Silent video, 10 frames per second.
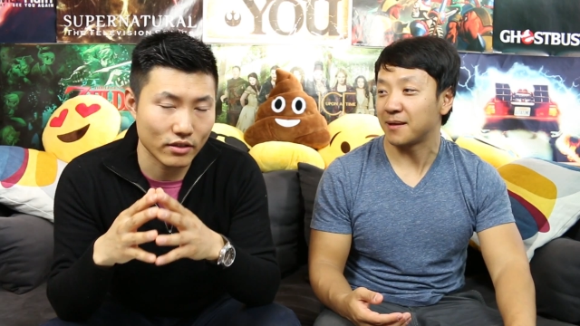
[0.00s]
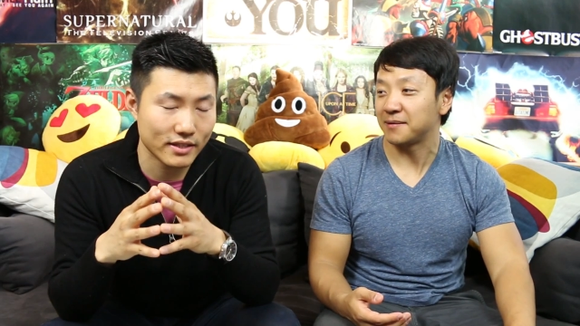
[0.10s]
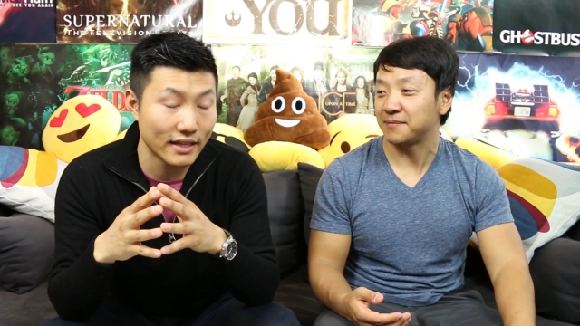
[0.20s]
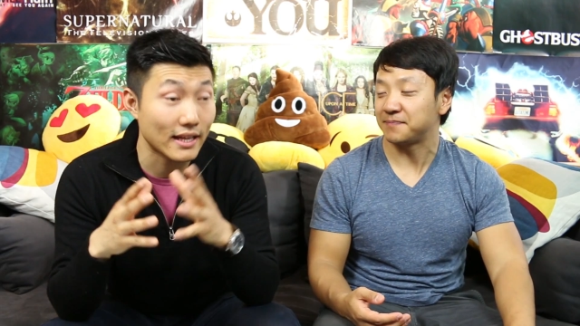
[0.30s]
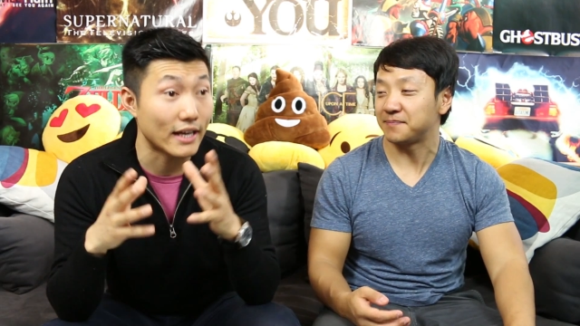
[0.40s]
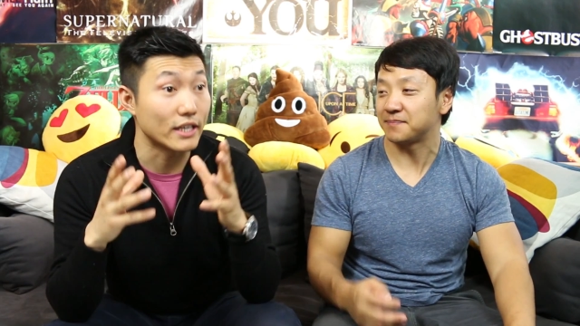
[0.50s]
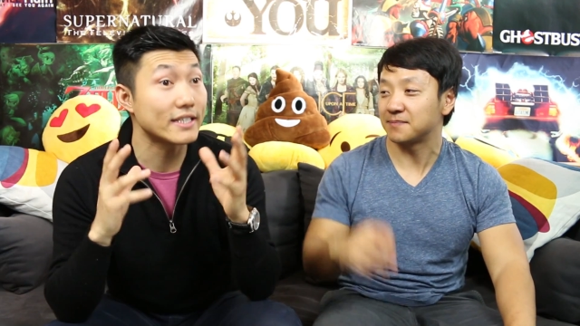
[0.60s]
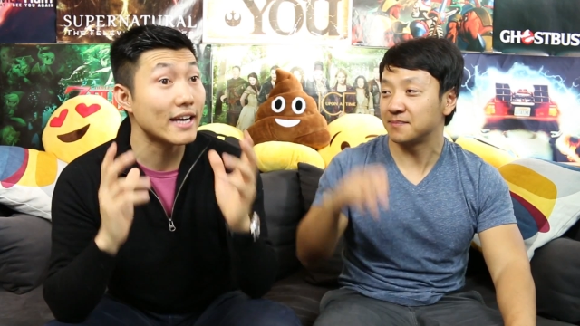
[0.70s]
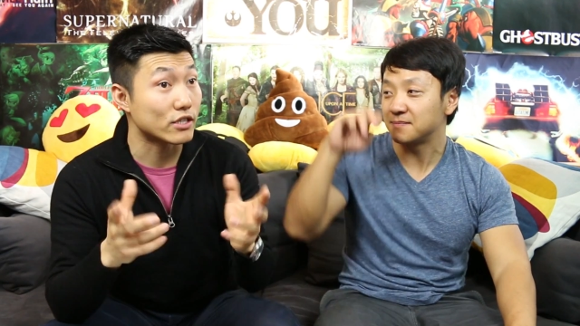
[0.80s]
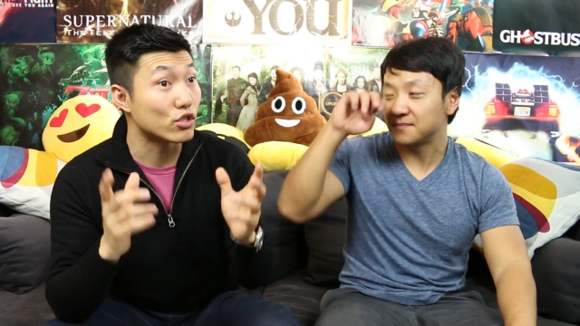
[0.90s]
Speaker 1: They're saying that
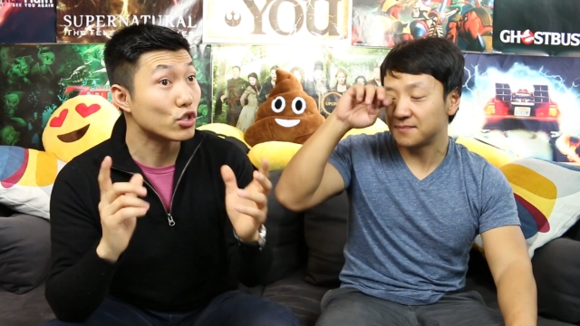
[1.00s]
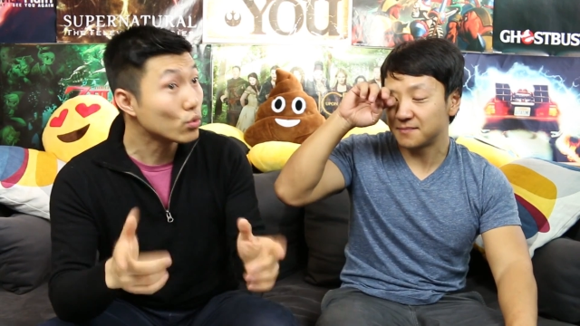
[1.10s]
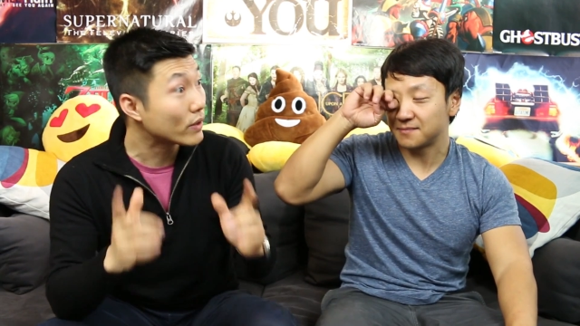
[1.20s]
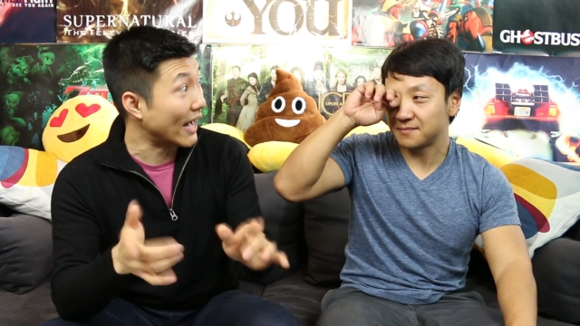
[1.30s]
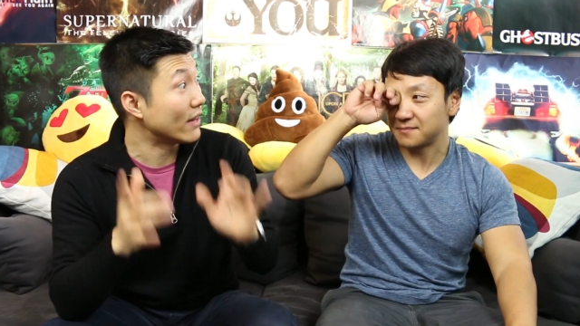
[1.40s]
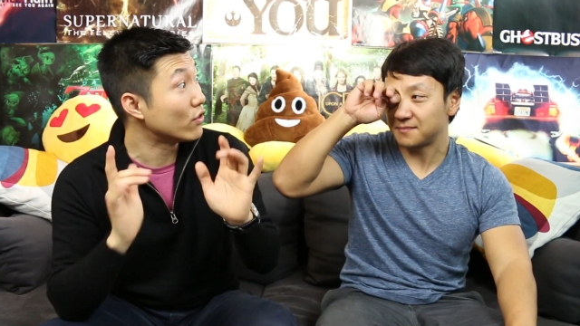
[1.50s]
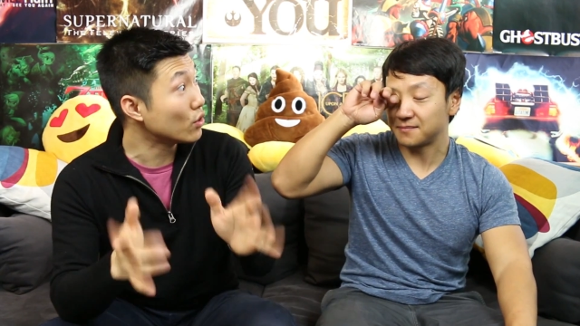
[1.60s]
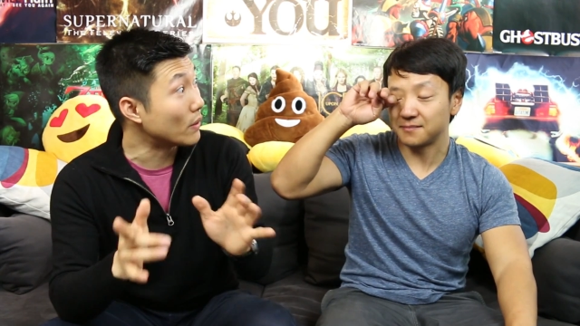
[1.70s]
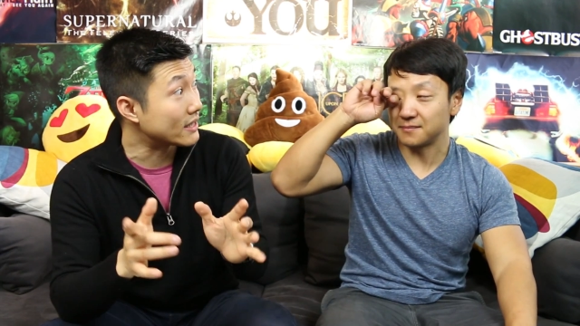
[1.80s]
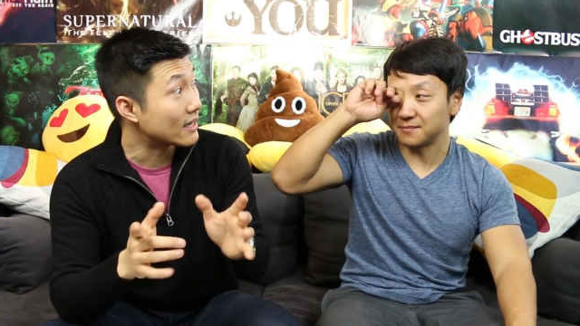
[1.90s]
yes, you can
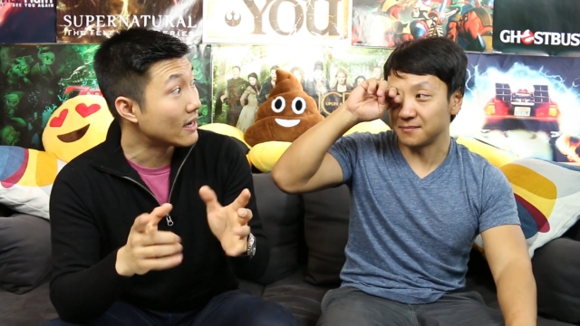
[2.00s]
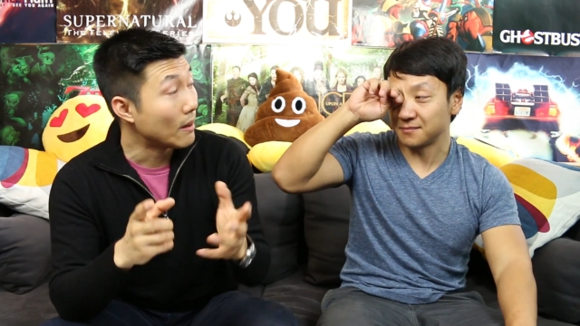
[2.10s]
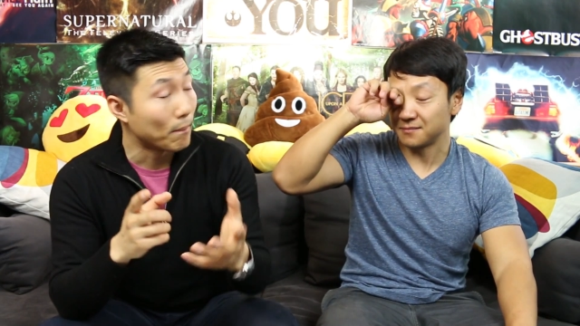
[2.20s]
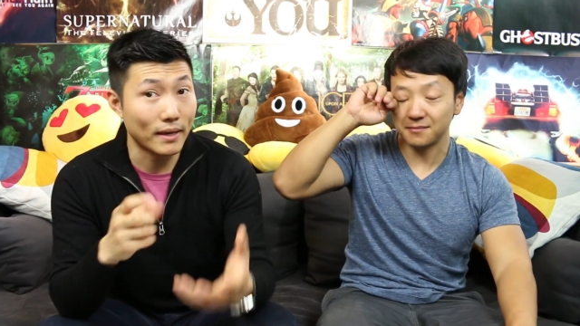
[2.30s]
do it, mm-hmm.